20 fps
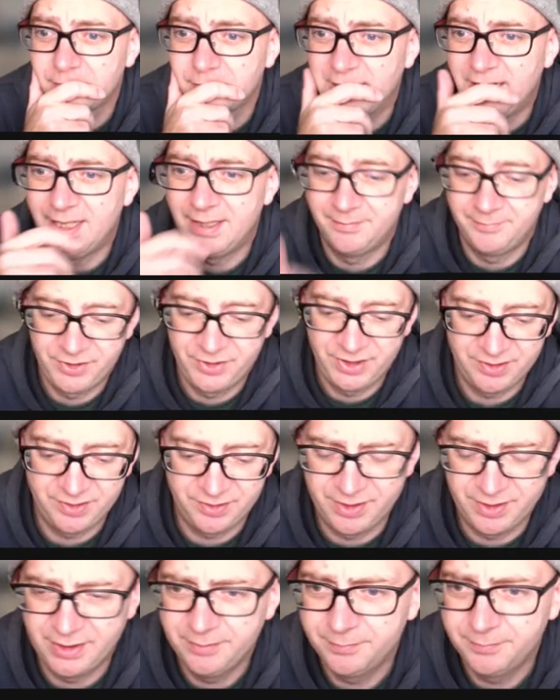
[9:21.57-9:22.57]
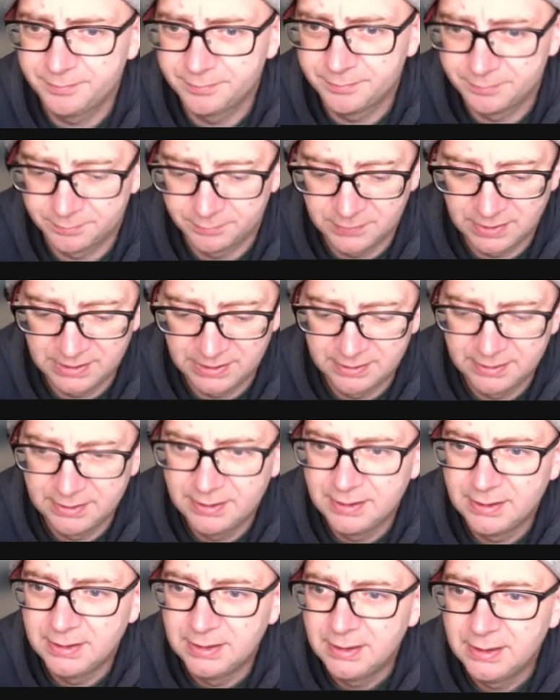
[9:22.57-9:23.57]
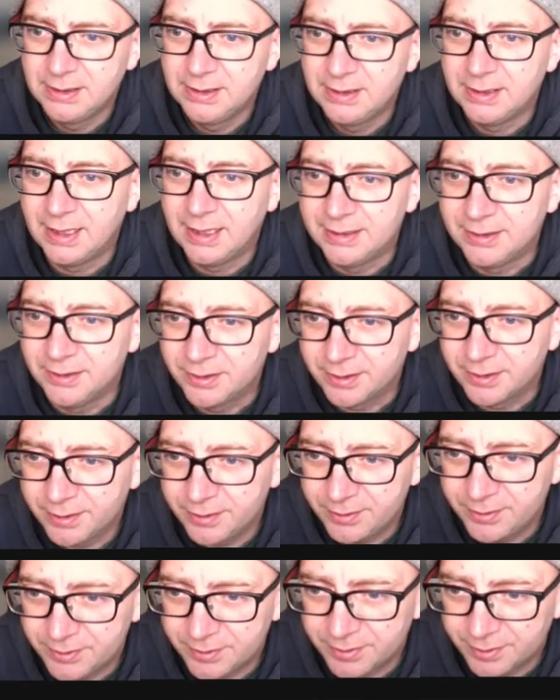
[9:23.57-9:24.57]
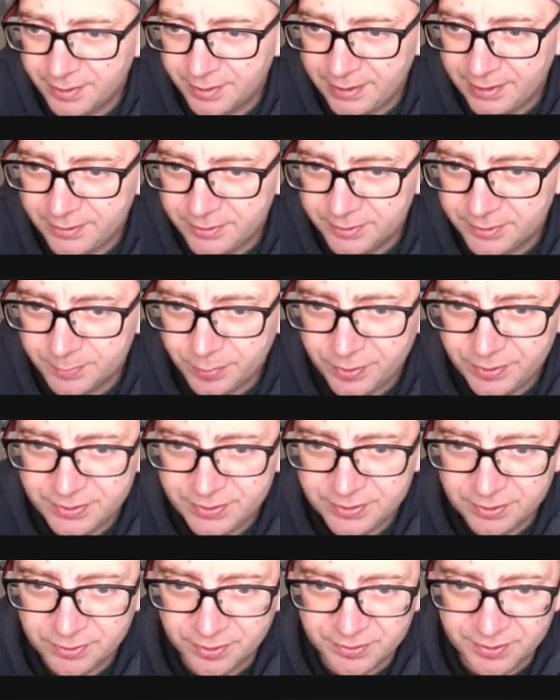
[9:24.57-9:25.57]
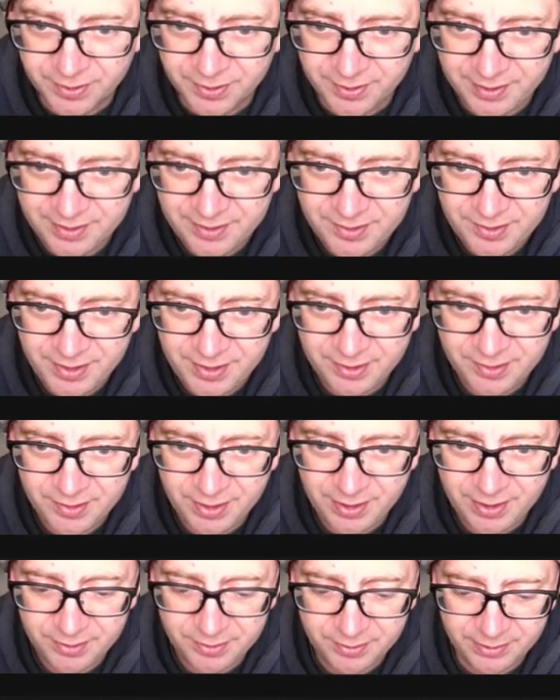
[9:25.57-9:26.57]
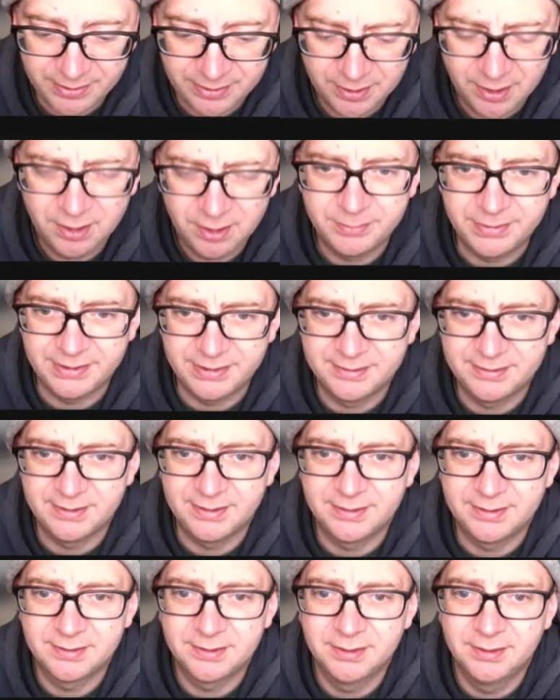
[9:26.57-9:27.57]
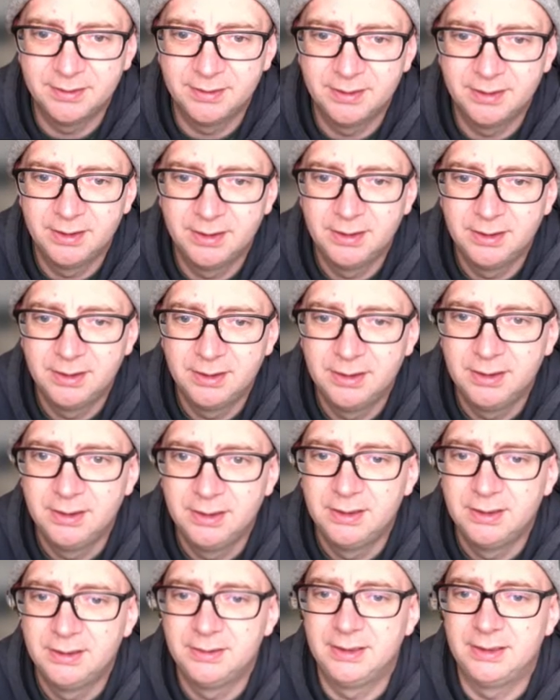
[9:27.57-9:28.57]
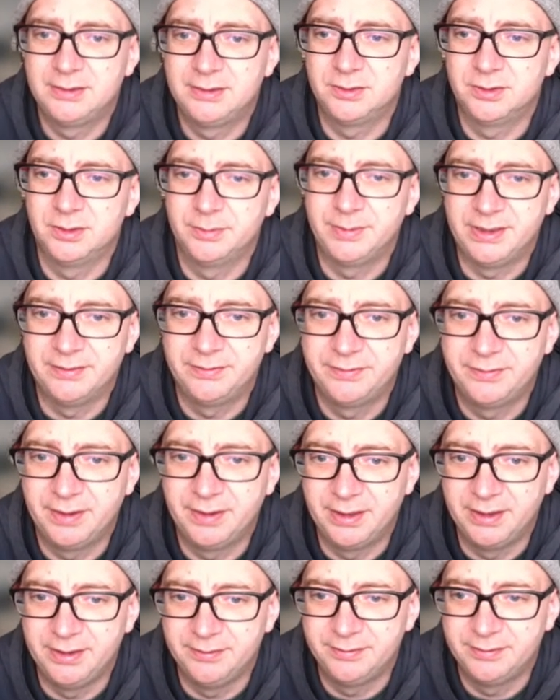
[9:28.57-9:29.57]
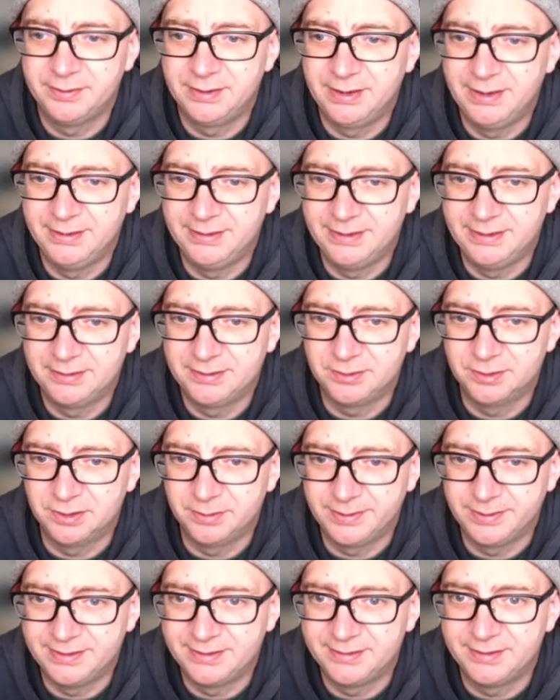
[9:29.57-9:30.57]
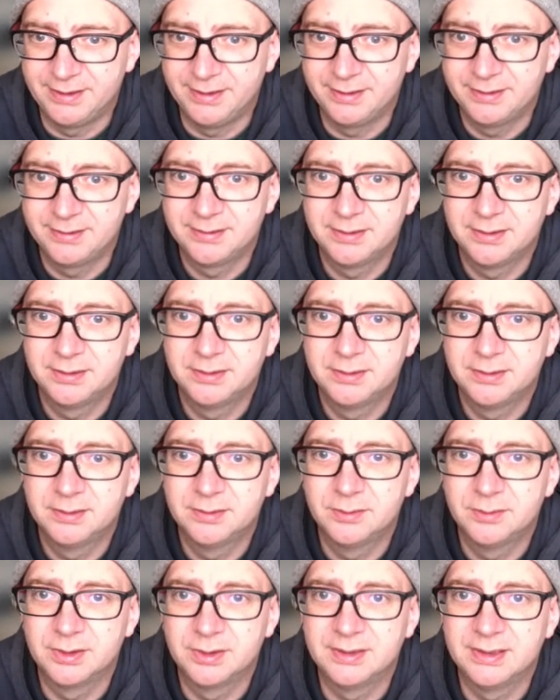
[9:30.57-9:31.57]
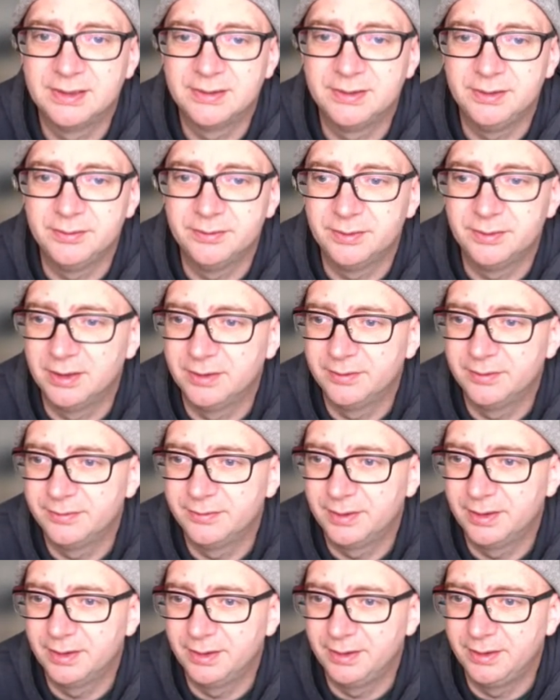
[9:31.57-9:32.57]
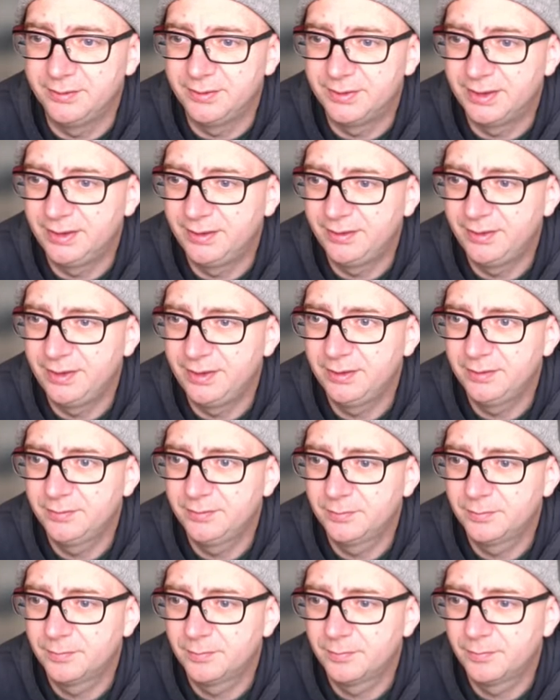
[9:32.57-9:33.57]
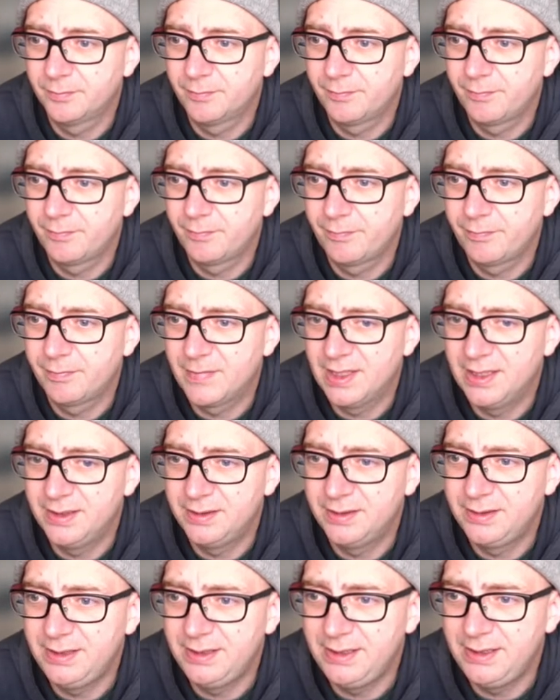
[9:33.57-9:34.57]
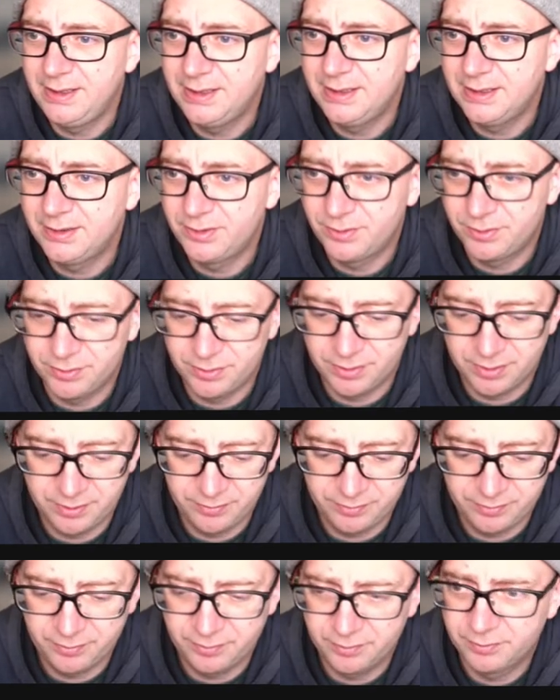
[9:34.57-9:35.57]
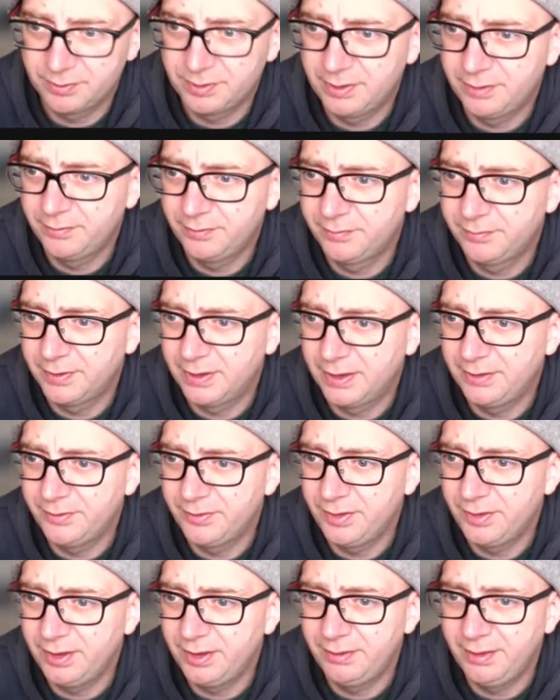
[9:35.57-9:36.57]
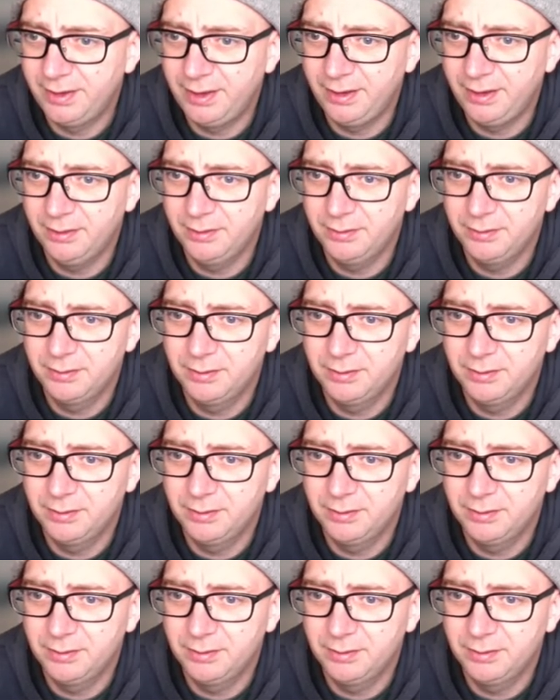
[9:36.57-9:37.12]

Ah, 6s here. And look at those point across at this 6 here, so it can't be the 6. That's got to be a 5, and that's got to be a 6. What does that do for our 5s? Anything? Yes, sort of. 5s here and here.